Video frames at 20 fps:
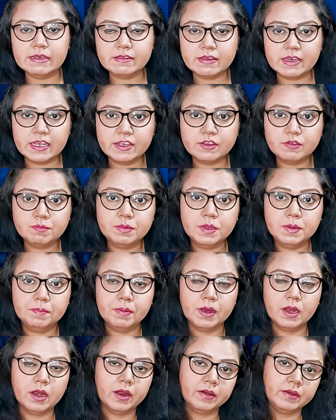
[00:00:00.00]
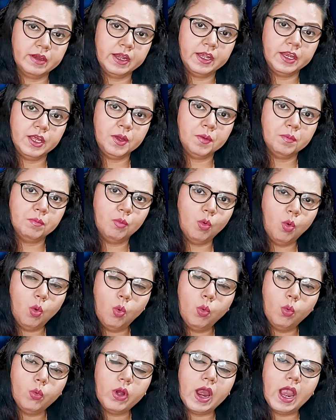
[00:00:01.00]
days, people are getting
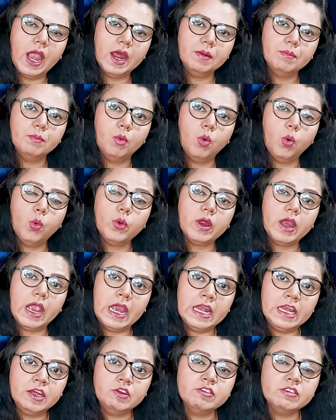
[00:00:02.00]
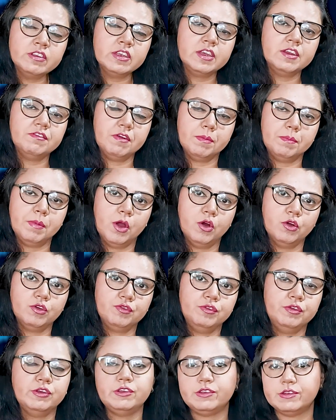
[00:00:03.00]
more and more inquisitive
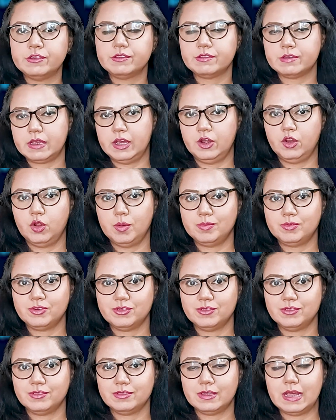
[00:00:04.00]
about futures and options.